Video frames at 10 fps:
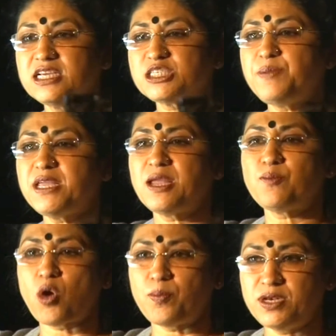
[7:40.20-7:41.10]

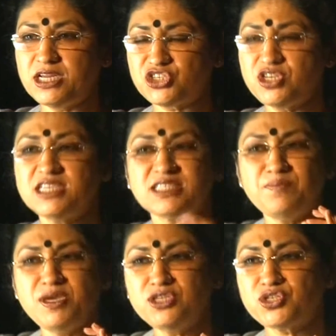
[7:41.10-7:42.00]
English-speaking population
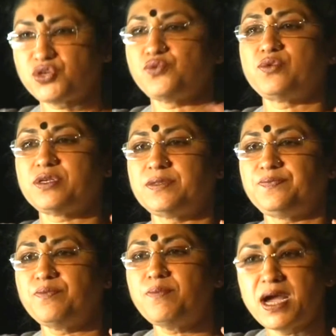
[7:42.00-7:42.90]
is a minuscule
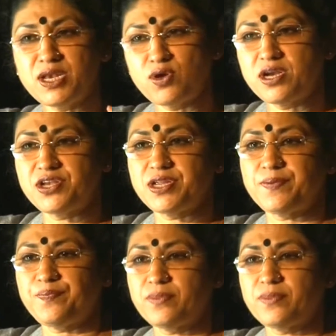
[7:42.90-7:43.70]
minority.